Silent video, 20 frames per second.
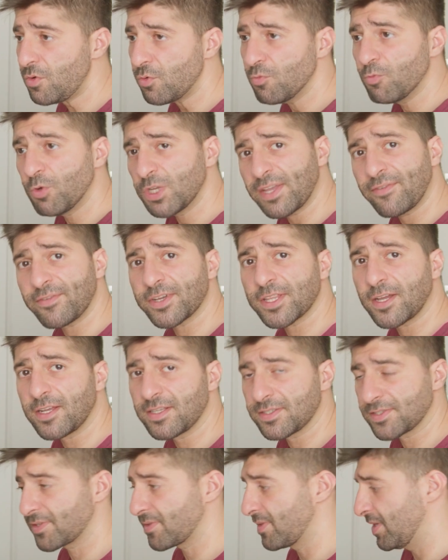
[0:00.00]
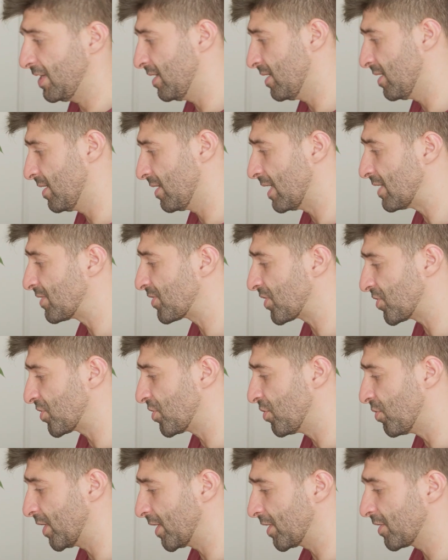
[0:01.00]
whatever else the lens is
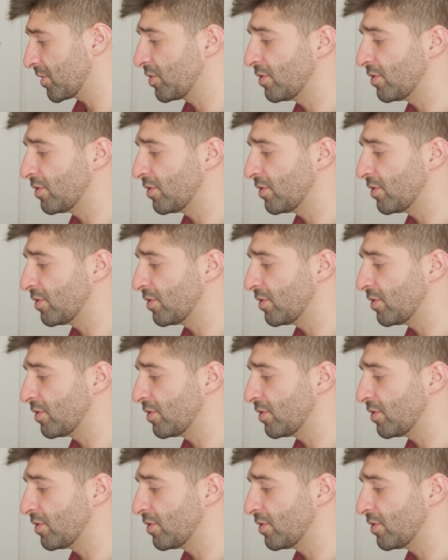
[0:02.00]
doing